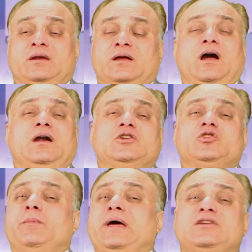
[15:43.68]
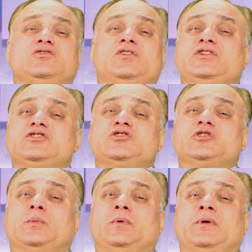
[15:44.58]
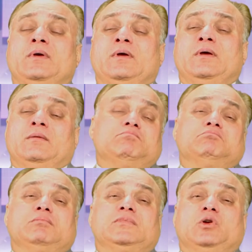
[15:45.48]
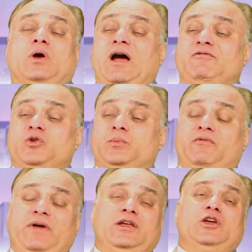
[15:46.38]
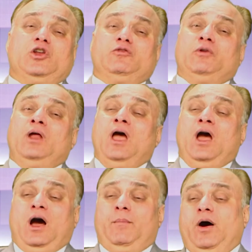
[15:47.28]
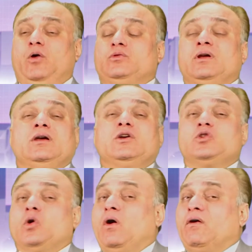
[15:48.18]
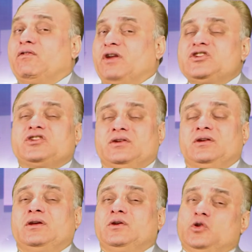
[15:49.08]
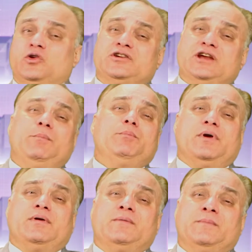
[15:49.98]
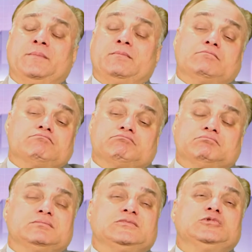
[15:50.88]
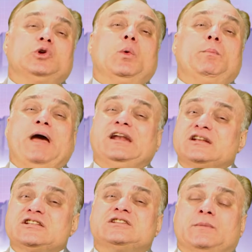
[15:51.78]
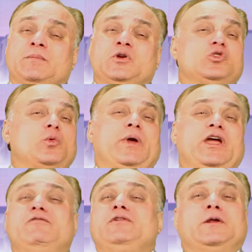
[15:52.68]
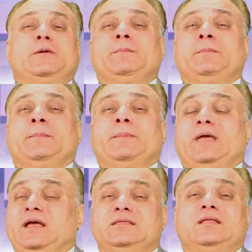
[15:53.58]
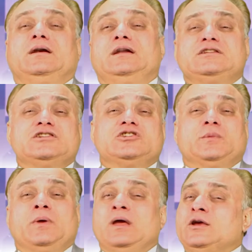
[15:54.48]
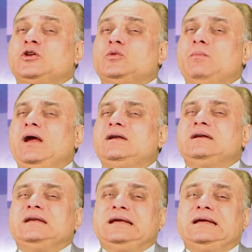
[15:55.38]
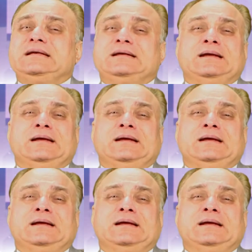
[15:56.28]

regarding your marriage relationship. You have to be very careful about your aggression, your temper, your mannerism, your behavior in the relationship. You might need